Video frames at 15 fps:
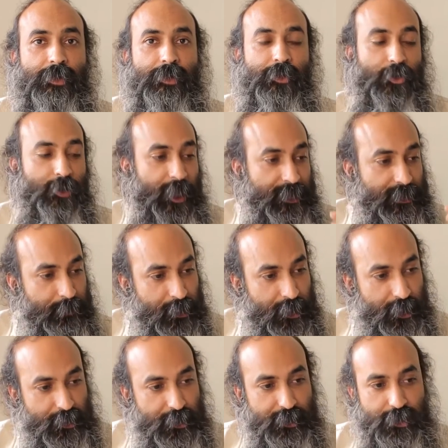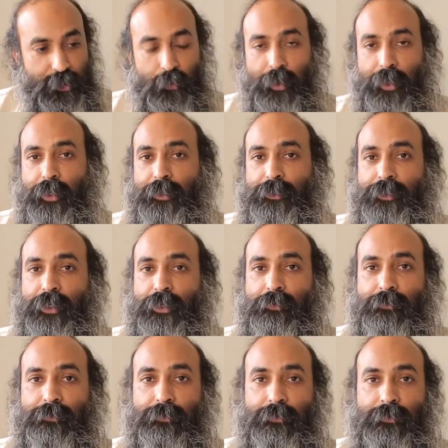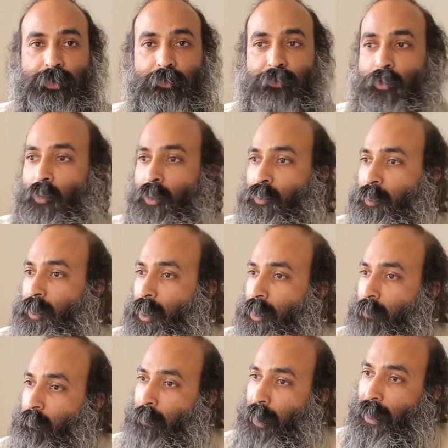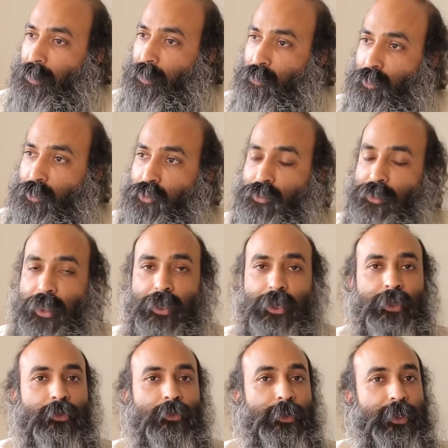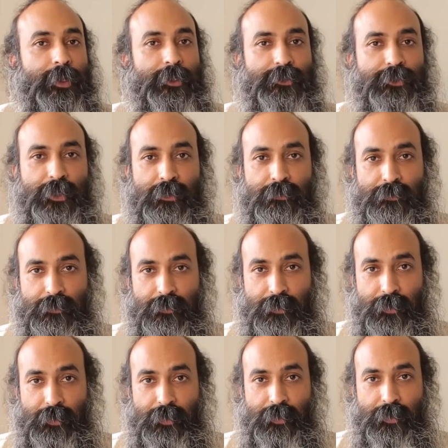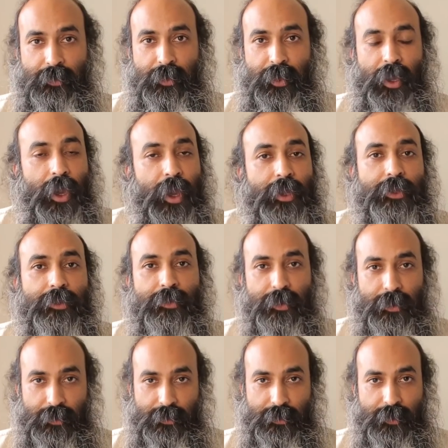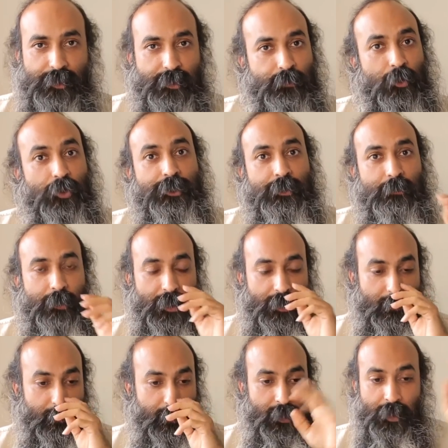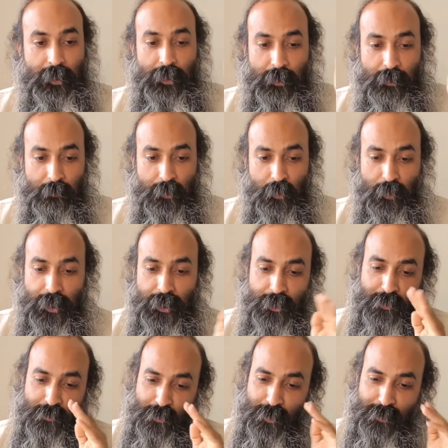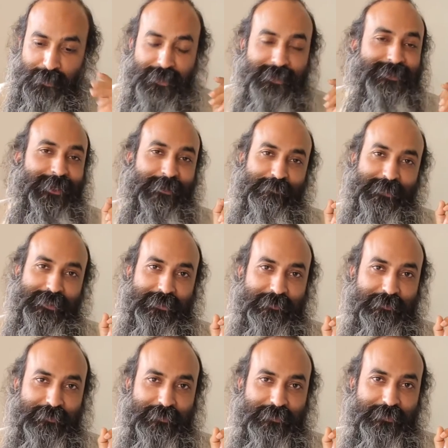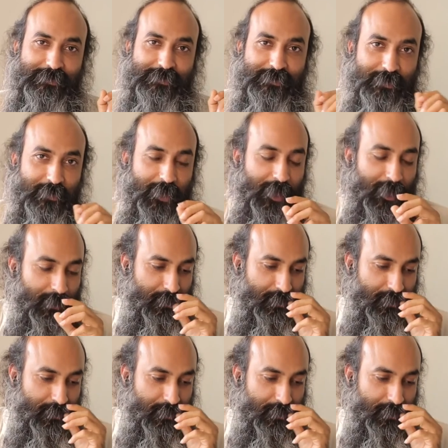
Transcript: Your aspirations you can achieve. If you want to create impact in the society, you can achieve. Anything is possible, provided you follow these steps. Yeah.